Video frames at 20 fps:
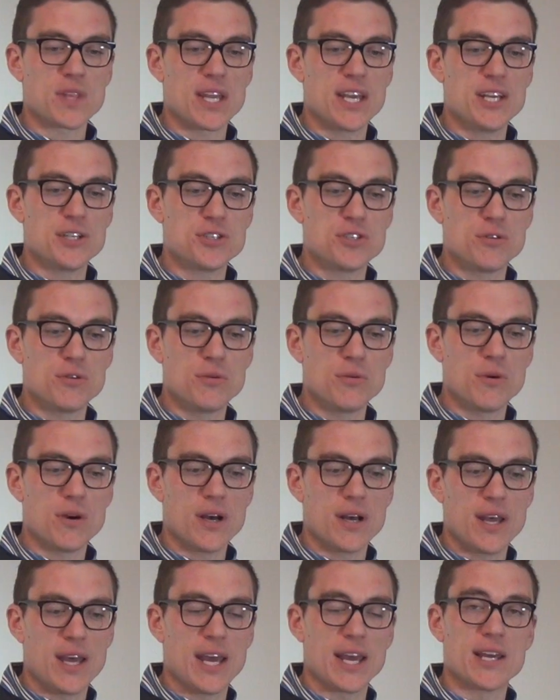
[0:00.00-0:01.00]
issue
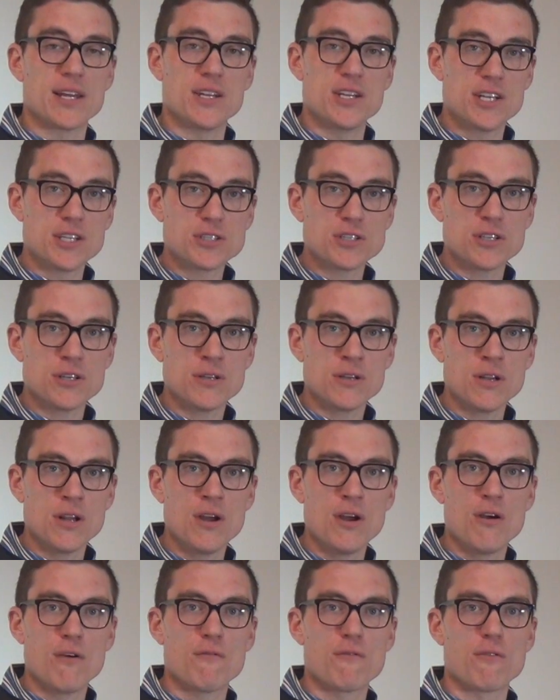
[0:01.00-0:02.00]
a condition
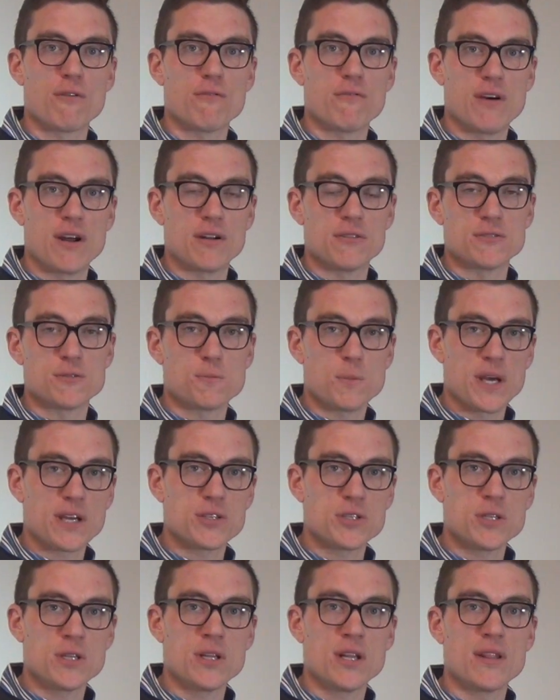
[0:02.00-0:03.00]
for a final
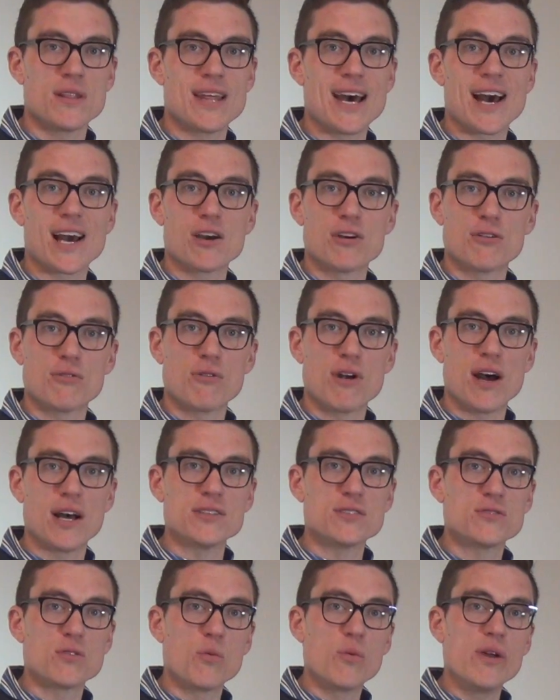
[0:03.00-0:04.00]
inspection, that could
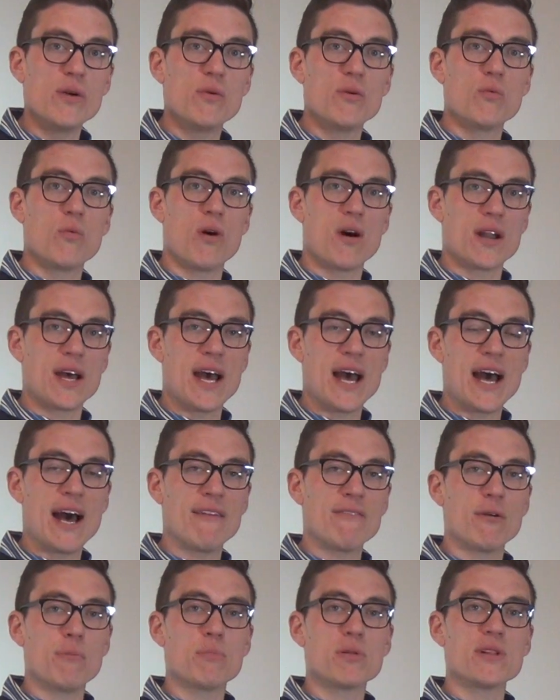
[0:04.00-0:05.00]
arise. So we would want to
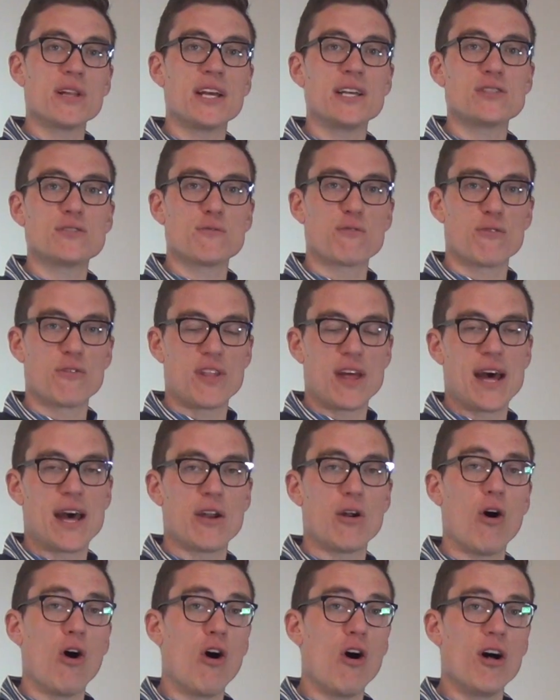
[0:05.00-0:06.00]
have a place for
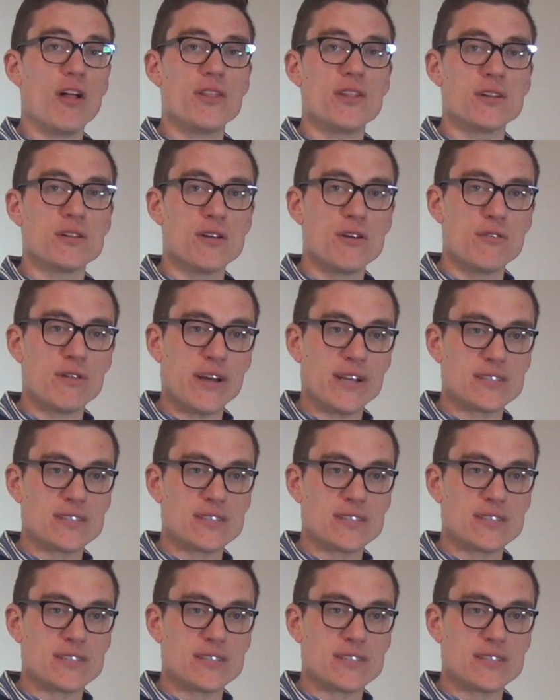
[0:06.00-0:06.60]
that on the loan